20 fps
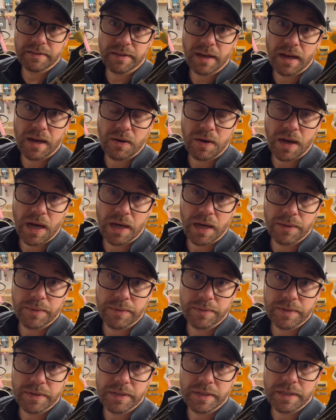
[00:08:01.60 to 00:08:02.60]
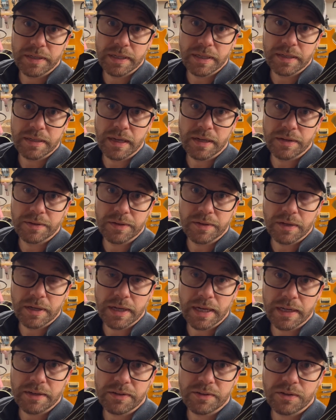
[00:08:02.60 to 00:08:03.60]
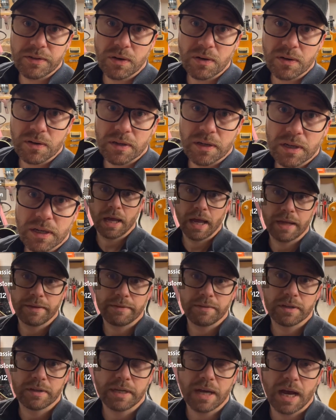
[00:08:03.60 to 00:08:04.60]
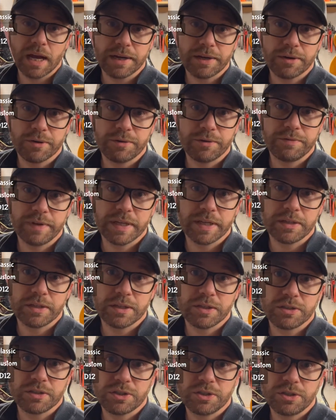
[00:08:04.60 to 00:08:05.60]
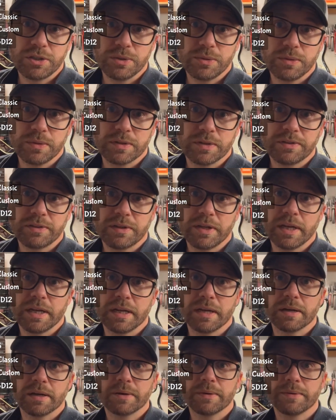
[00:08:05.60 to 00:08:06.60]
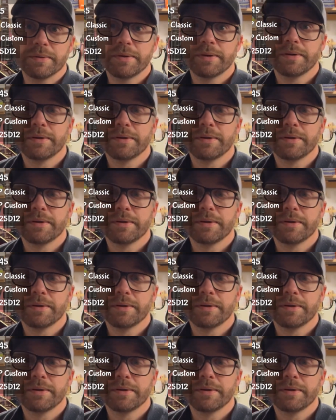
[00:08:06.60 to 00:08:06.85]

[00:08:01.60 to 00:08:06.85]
how I did the headstock and the Geiger vintage tuners here.